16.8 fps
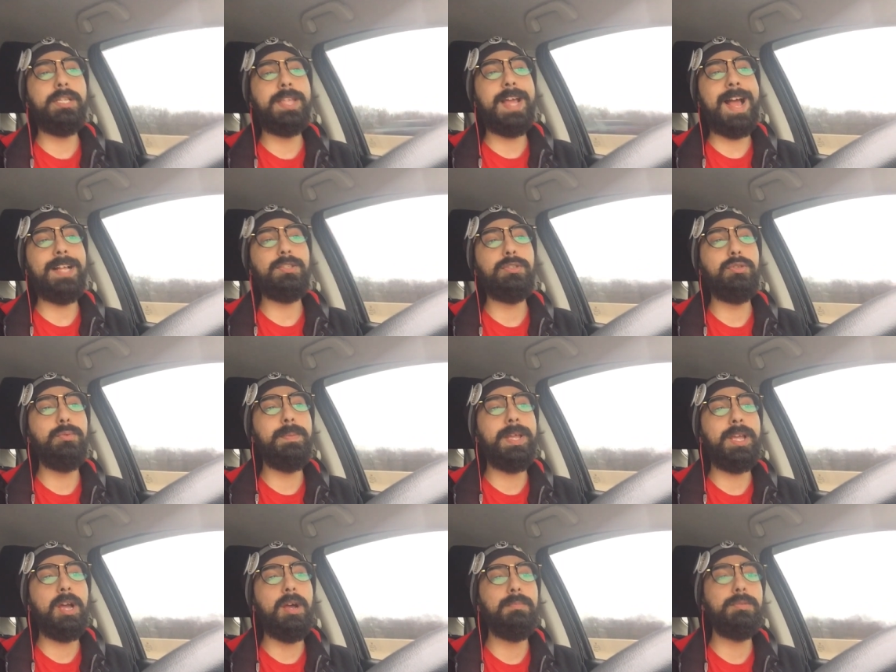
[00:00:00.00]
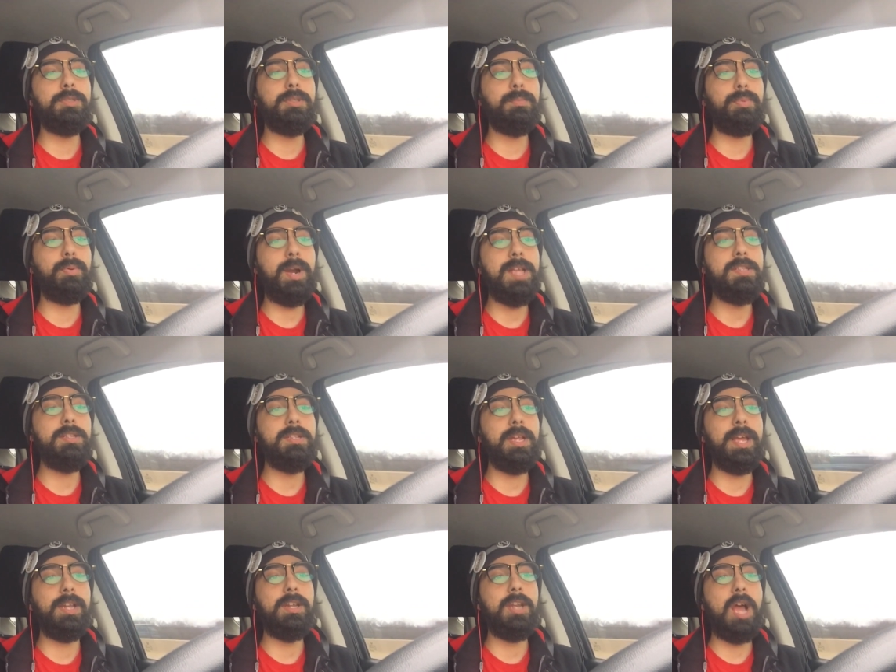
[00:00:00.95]
that's who becomes the
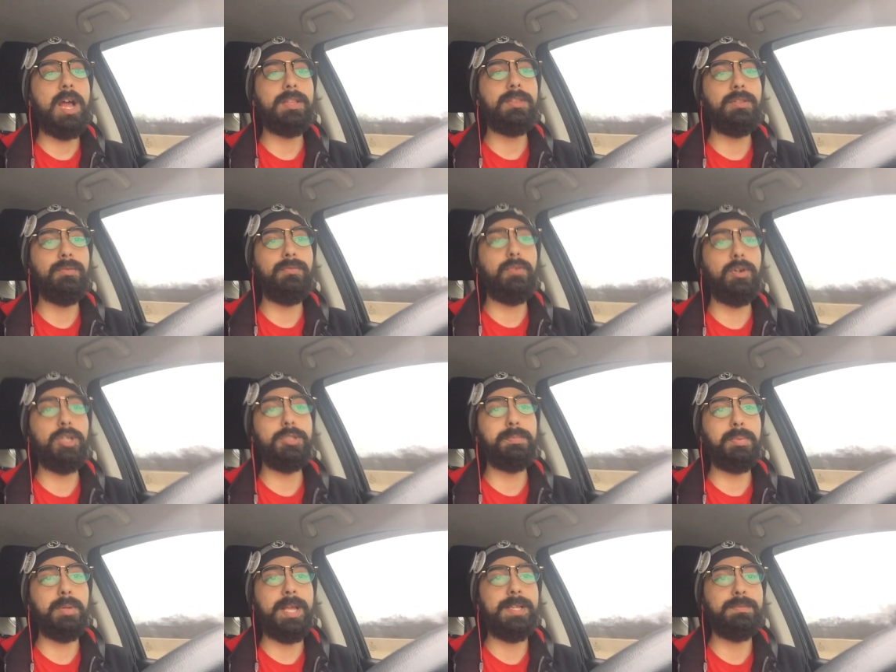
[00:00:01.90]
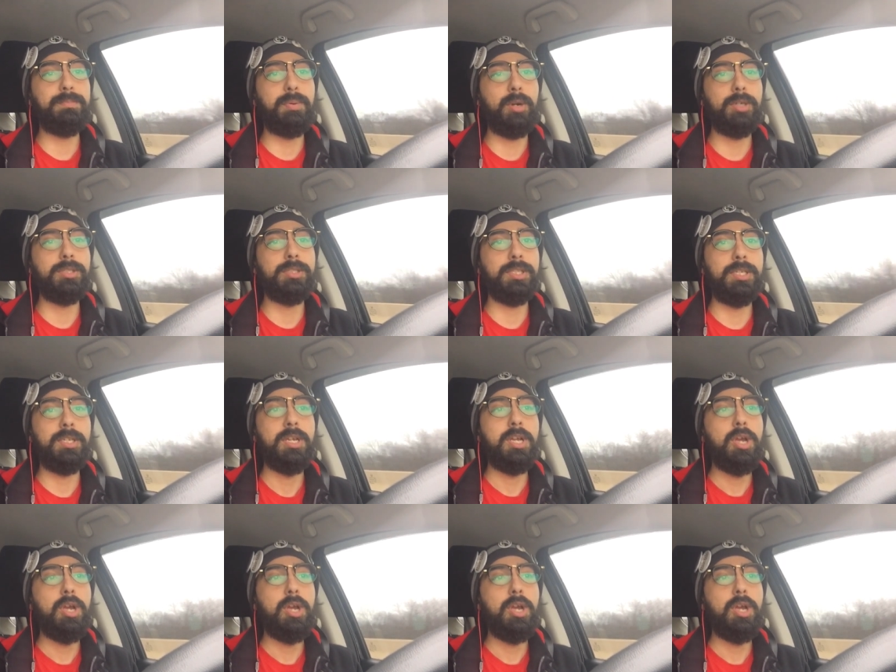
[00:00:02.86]
president, not the first place person